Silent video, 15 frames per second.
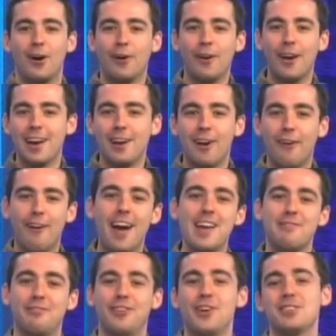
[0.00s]
right, all
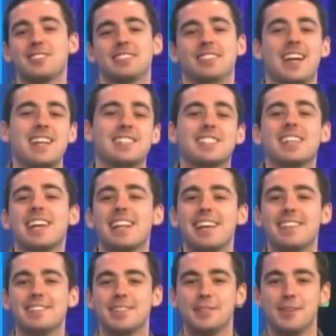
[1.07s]
right, folks, let's get
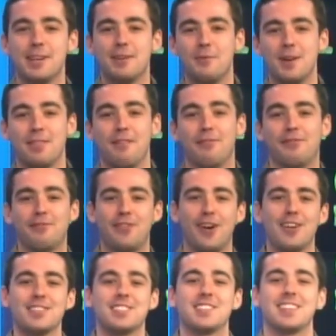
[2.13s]
into it with
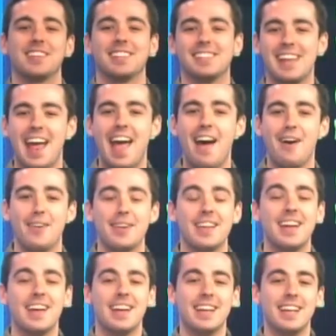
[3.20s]
first down.
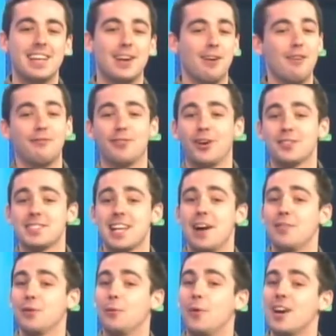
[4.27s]
Here on first
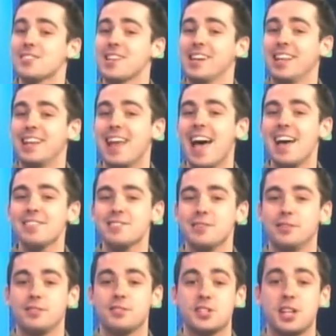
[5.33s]
down, the Washington
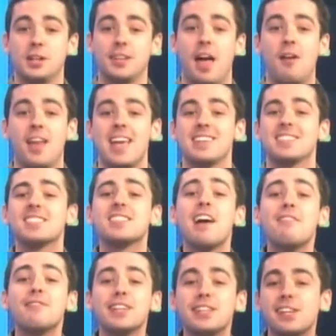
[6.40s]
Nationals shelled out a
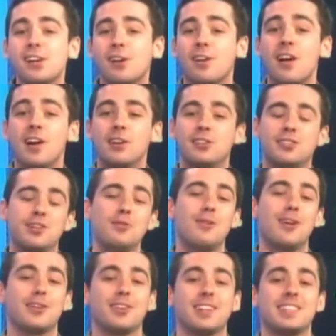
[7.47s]
seven-year,
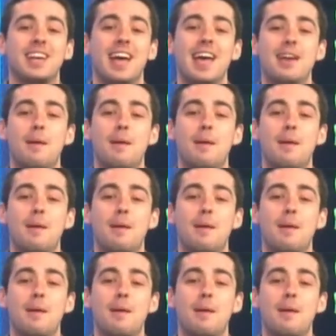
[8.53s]
$210